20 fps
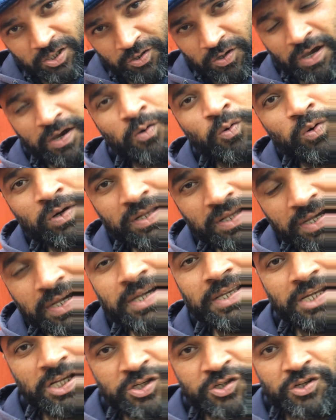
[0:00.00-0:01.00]
You can call it
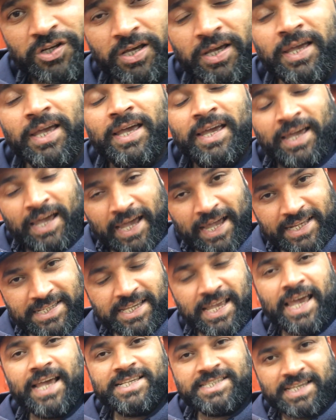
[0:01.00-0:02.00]
conditioner at
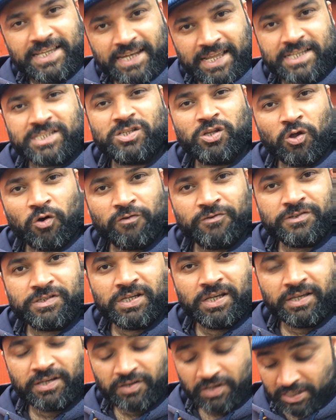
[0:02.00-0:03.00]
SNS
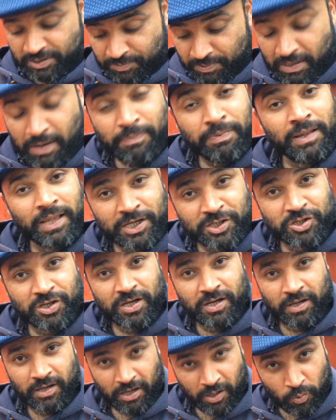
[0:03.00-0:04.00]
Loft. It's been a
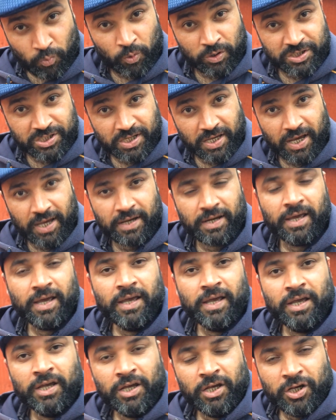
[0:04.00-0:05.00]
pleasure once again.
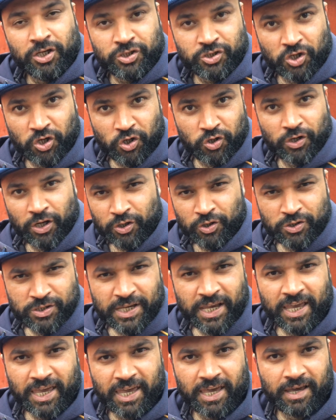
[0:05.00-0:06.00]
So now you
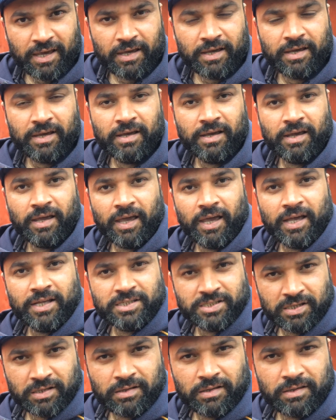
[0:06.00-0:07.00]
take care.
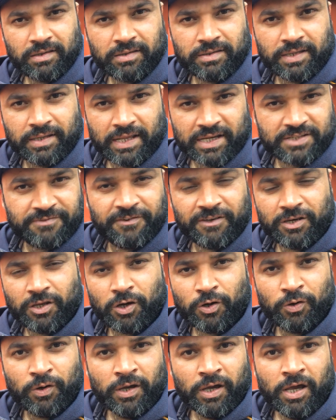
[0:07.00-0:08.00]
Till the next
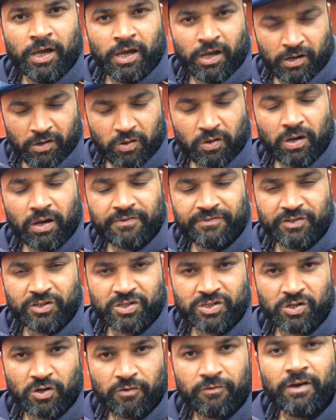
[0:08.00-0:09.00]
video, look after
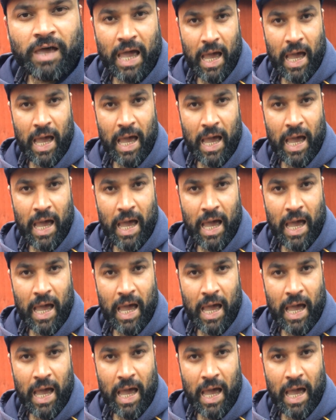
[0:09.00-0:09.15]
yourself.